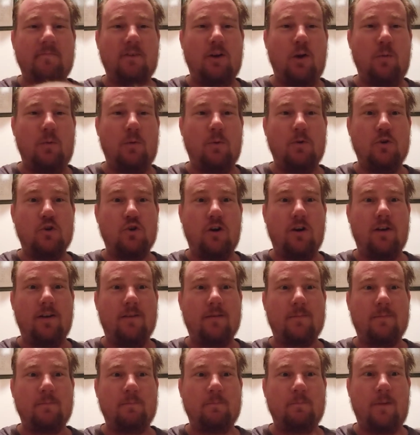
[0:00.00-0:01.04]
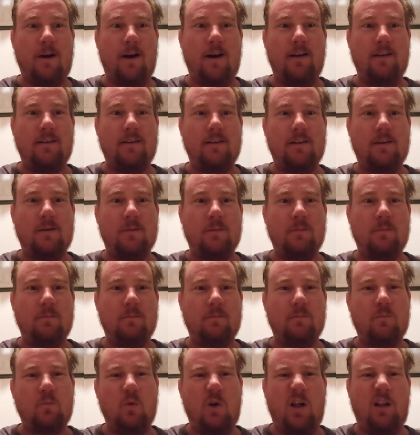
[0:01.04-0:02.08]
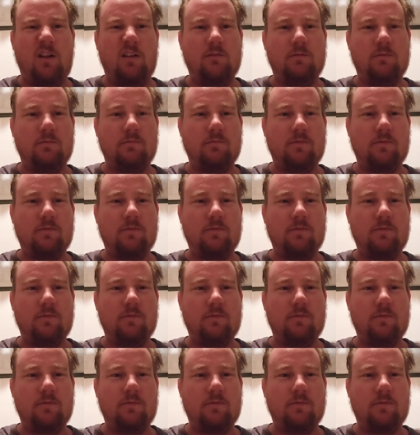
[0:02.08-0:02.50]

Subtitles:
Hope you enjoyed it. I did. Well.